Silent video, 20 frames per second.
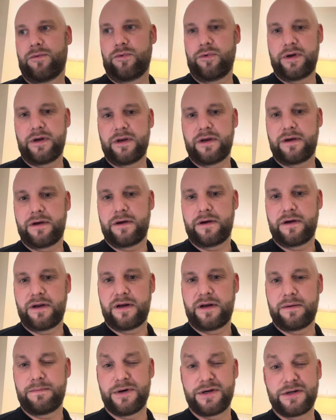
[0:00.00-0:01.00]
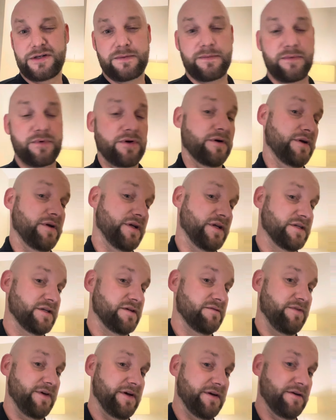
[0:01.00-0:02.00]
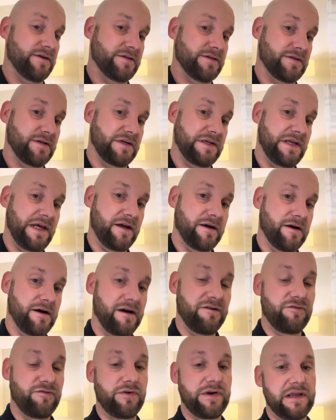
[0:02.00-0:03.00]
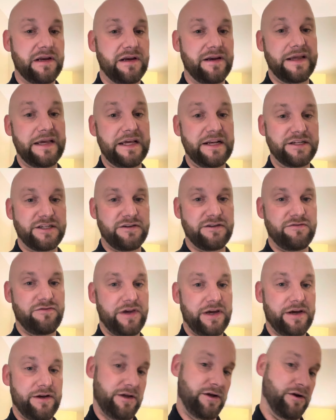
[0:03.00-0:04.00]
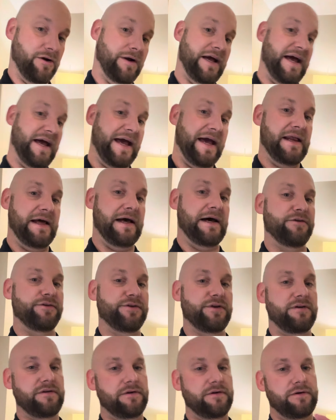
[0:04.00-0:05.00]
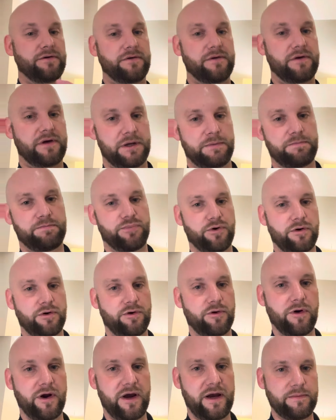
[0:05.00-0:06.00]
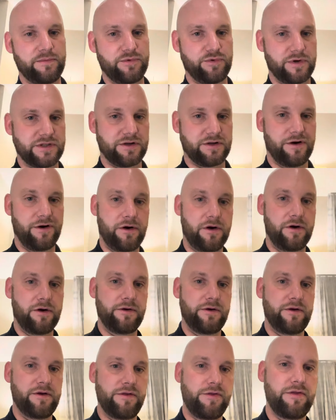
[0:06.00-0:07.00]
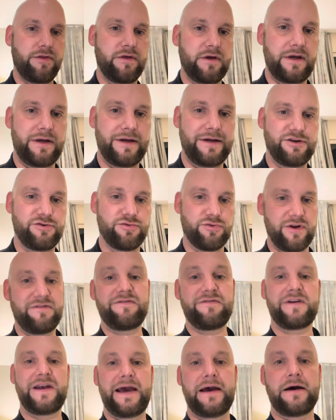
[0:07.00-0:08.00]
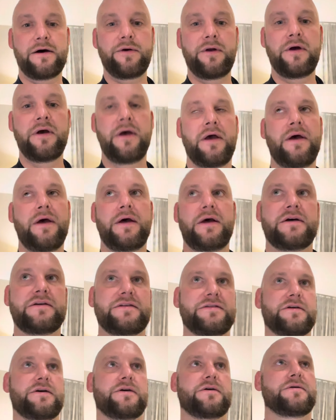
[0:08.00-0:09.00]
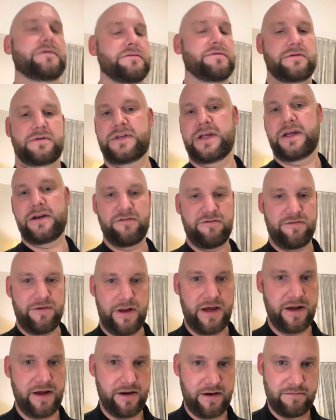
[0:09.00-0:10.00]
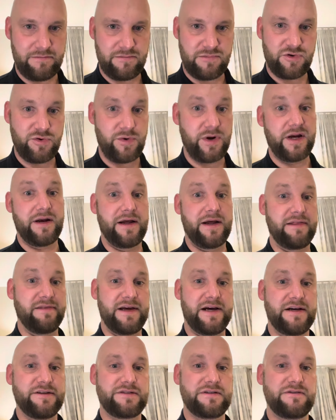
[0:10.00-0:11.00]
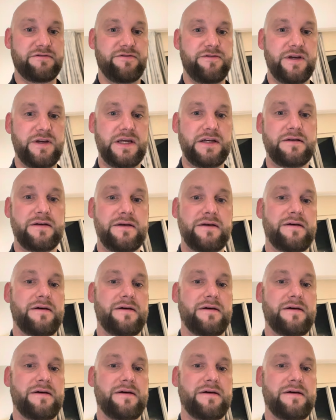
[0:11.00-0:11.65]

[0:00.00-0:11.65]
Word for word: we did a bunch more engine failures on takeoff. We did an engine failure at altitude and programmed what's called the drift down. So say you're flying at 29,000 feet